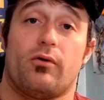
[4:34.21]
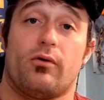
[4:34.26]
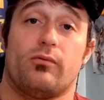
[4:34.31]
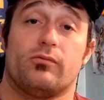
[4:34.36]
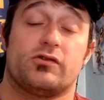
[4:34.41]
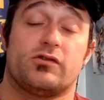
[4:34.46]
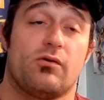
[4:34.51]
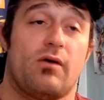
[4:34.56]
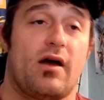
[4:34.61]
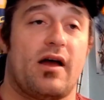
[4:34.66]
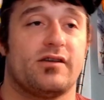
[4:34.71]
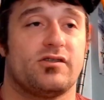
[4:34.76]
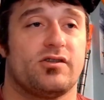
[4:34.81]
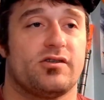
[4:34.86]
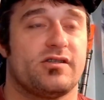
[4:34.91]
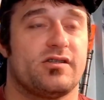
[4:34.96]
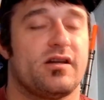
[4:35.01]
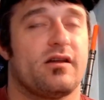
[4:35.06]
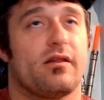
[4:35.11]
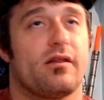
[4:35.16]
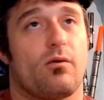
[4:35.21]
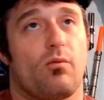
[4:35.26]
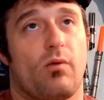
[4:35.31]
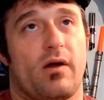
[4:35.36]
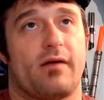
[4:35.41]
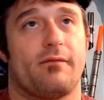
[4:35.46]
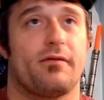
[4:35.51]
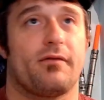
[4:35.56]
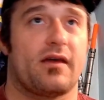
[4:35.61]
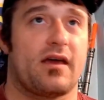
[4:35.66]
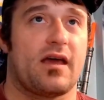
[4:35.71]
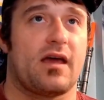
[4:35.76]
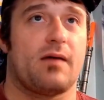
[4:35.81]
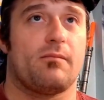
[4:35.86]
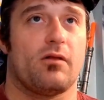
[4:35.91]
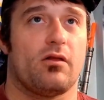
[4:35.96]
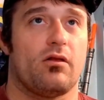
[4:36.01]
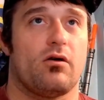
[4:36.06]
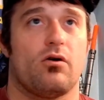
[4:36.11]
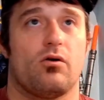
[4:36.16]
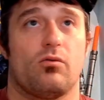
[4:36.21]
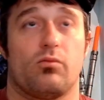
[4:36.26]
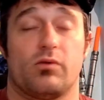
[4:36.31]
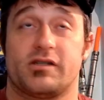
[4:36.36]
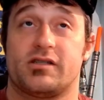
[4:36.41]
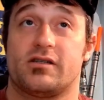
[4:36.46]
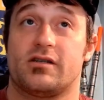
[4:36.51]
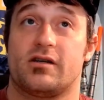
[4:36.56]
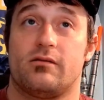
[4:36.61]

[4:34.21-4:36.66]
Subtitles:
So as you're sitting there waiting for the game to load, which